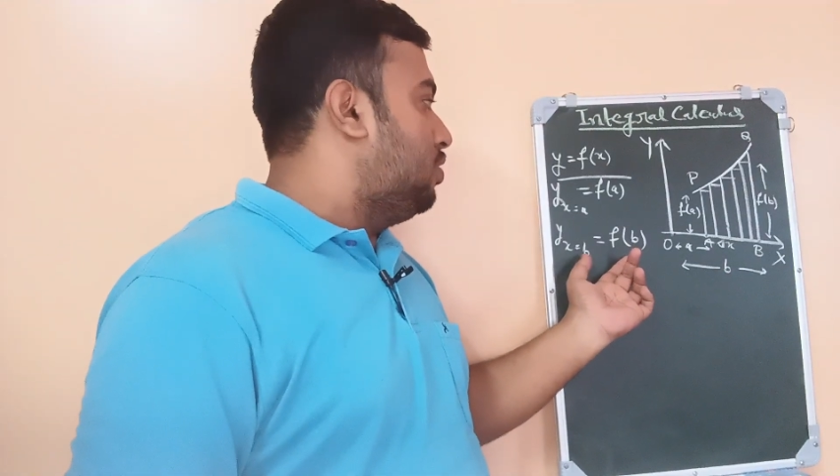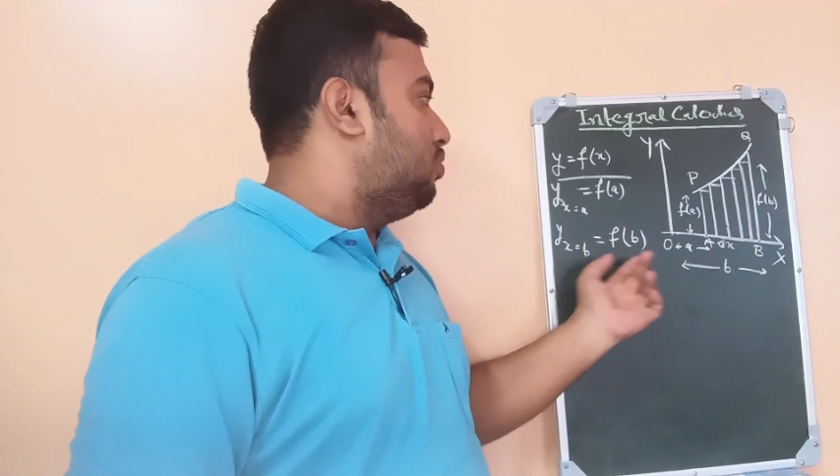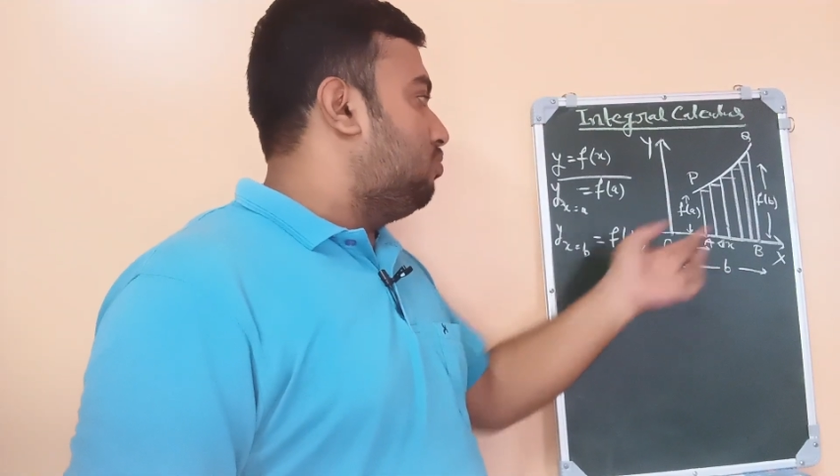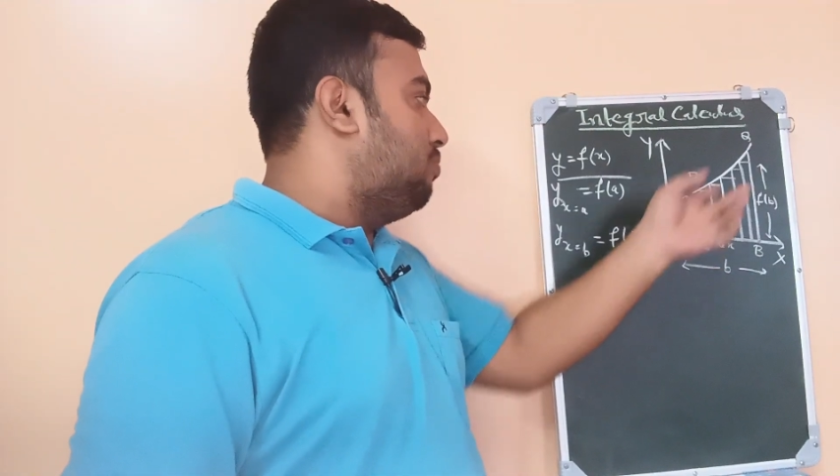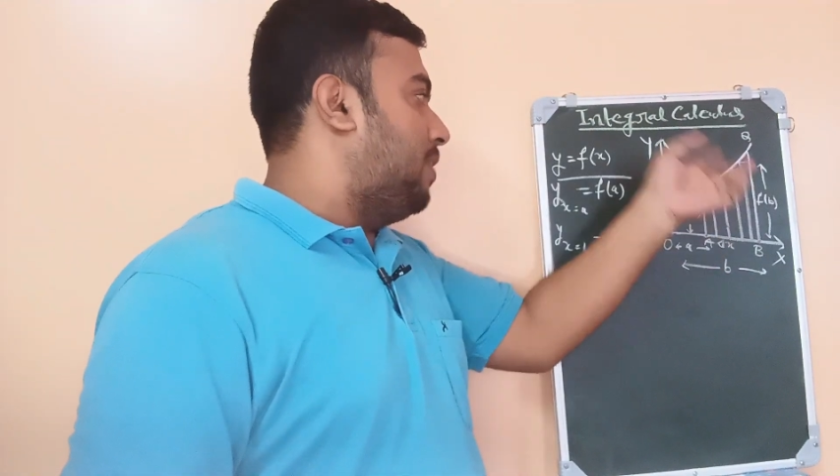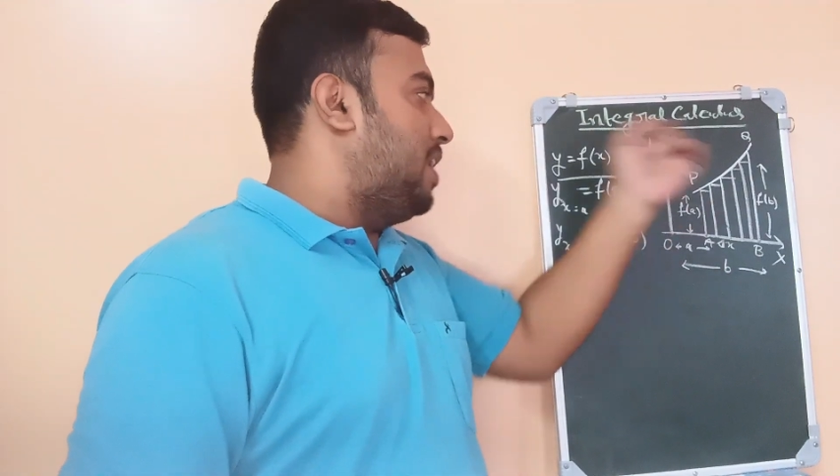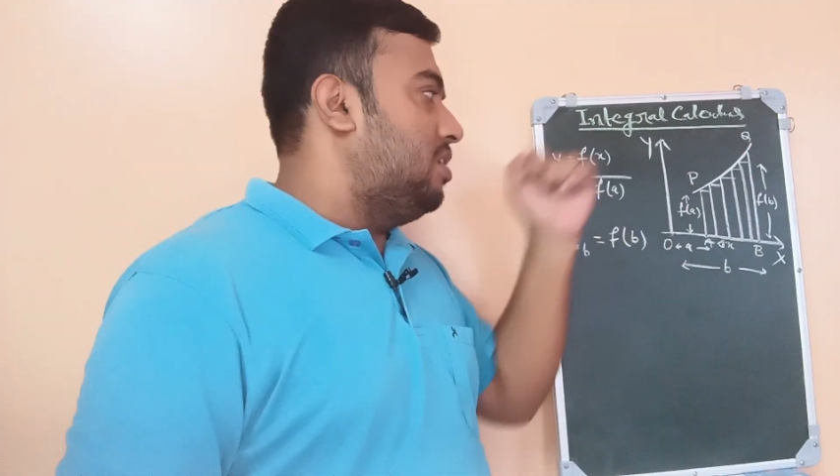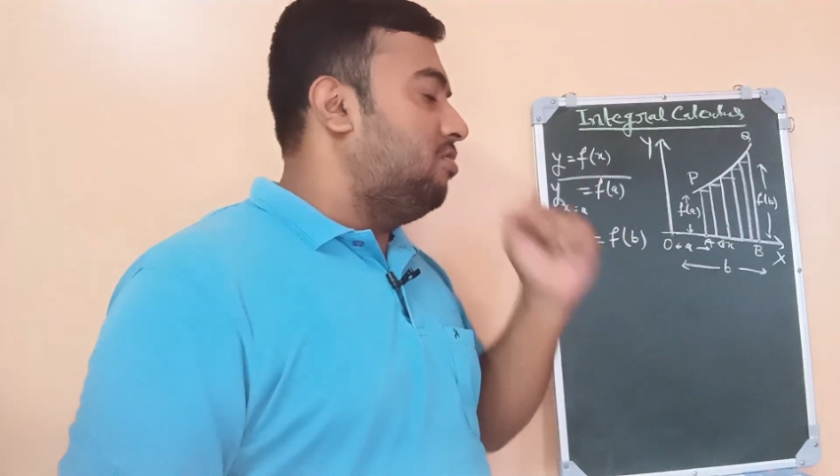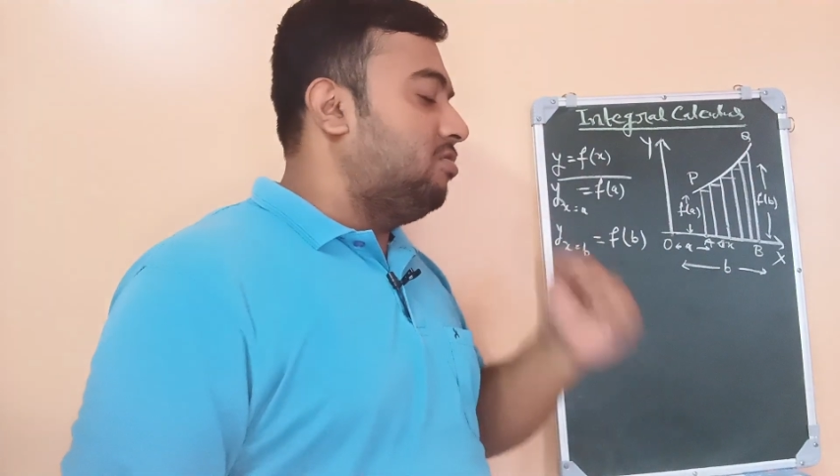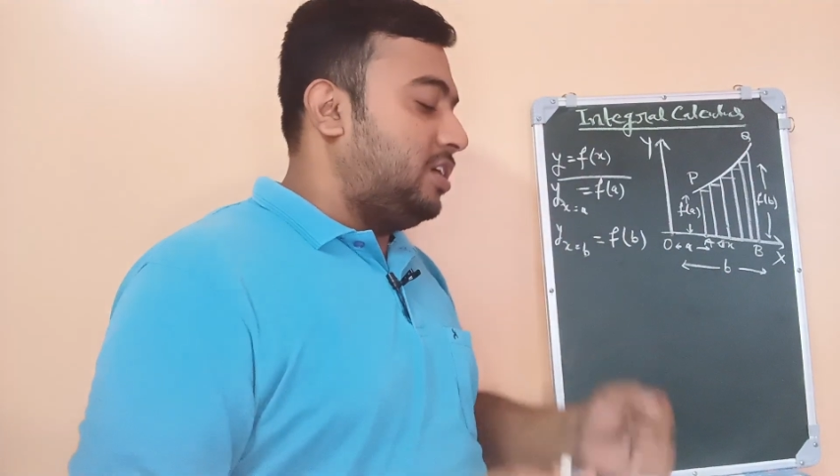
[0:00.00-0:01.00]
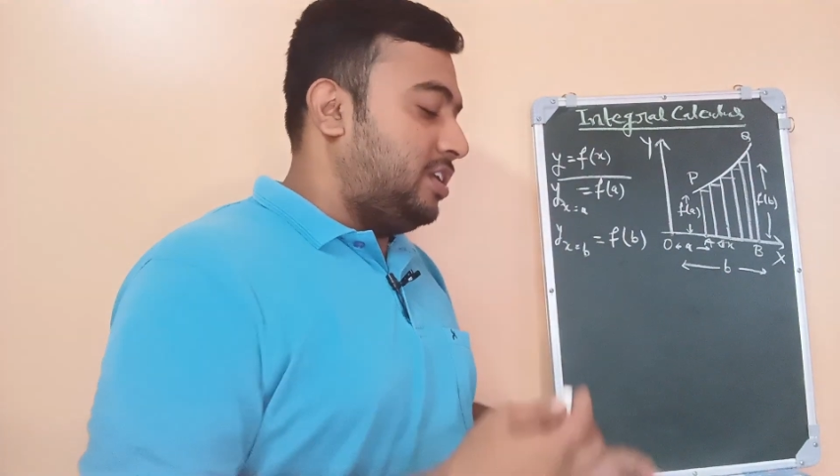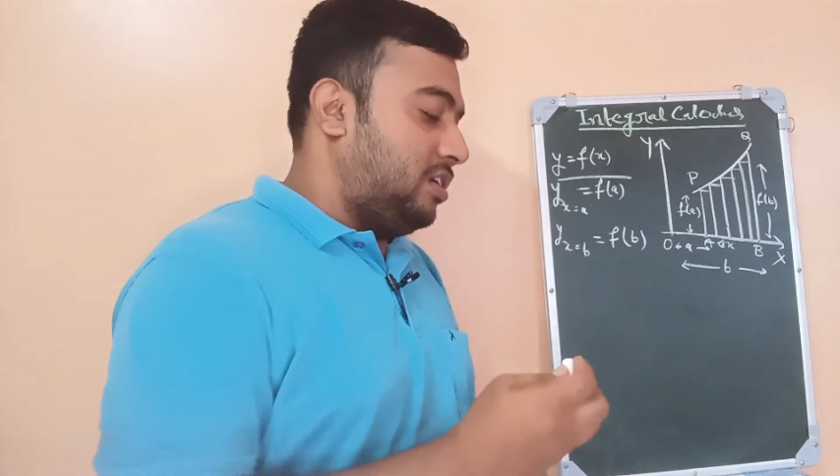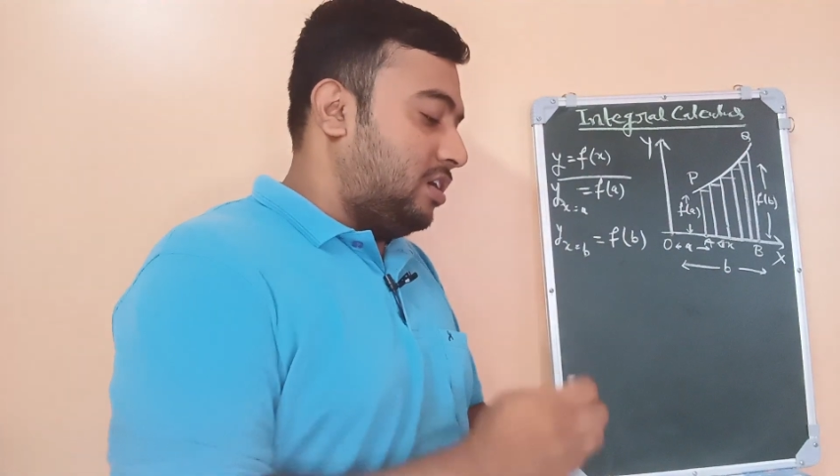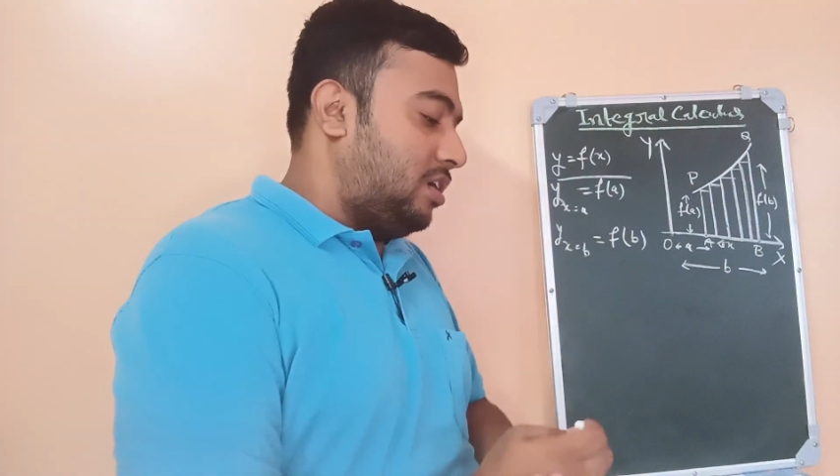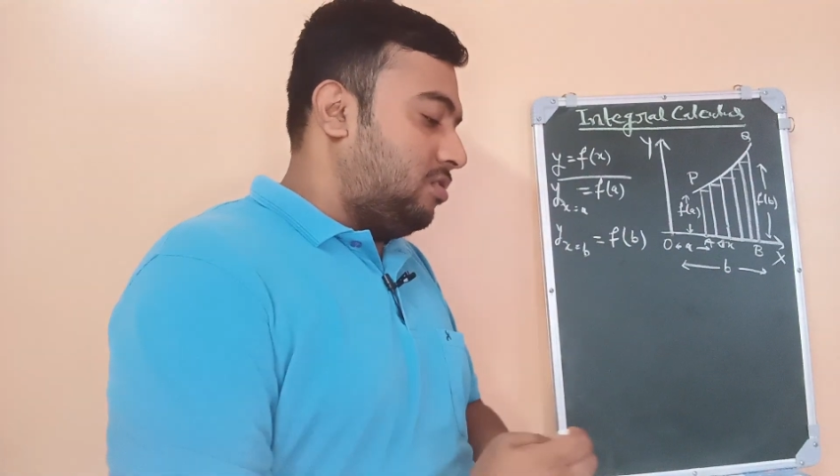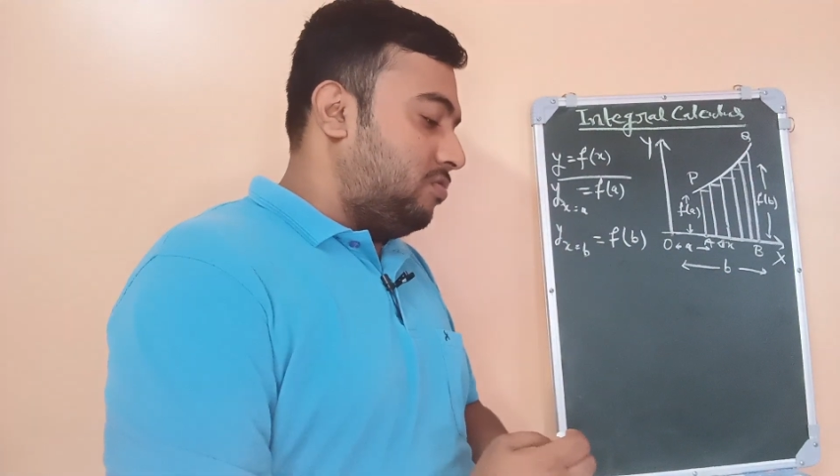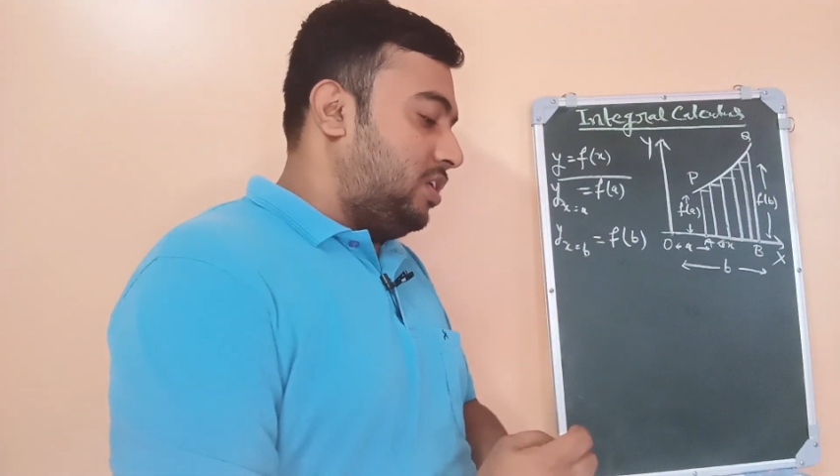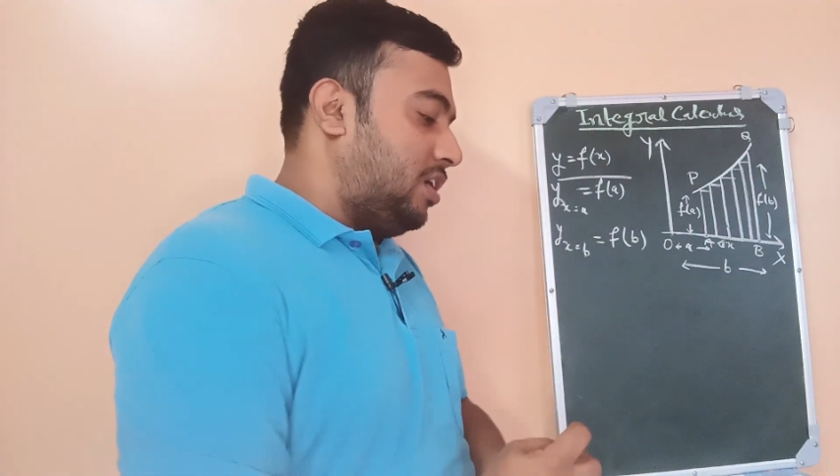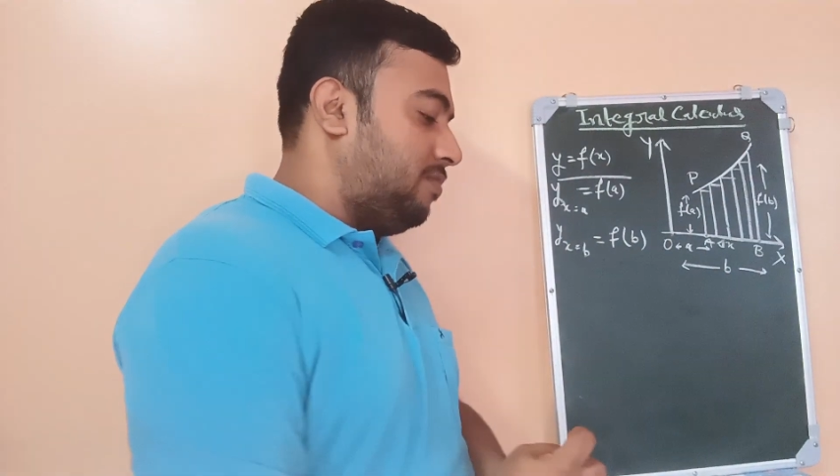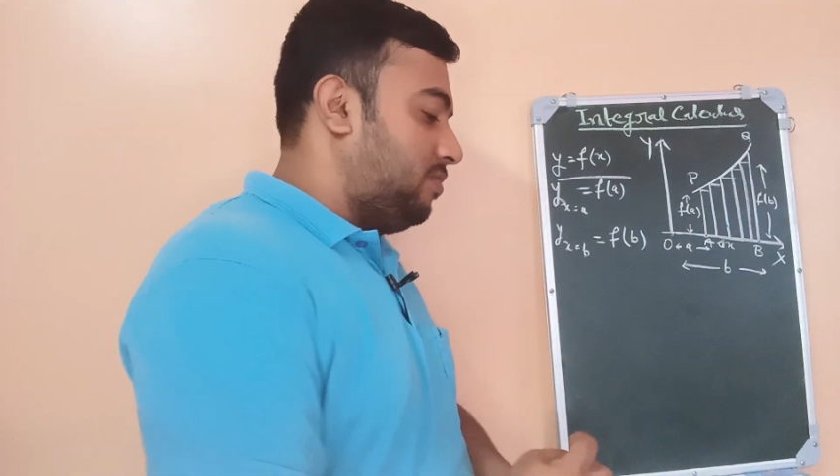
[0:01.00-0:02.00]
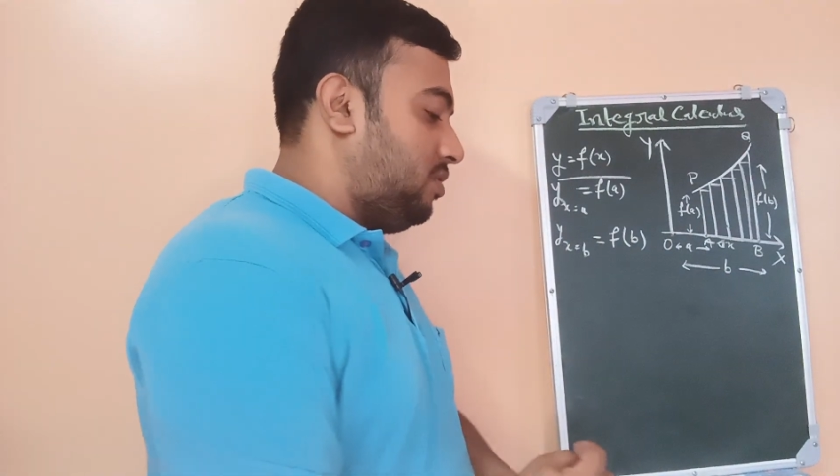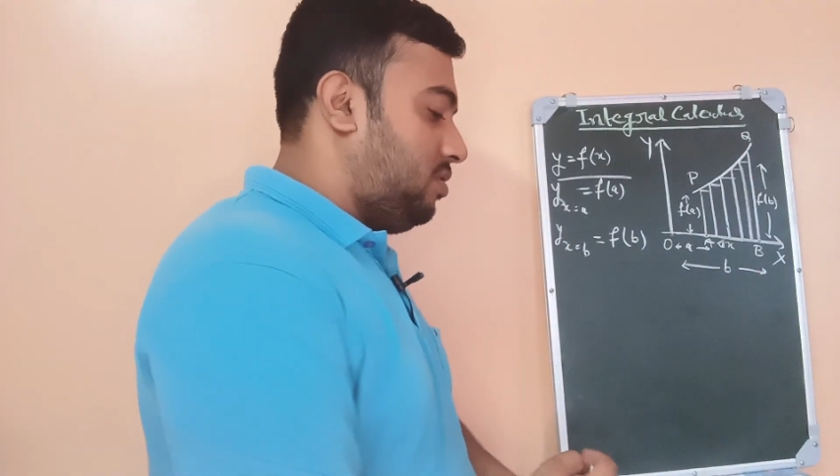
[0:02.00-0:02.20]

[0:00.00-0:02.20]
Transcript: So to find out the area, we have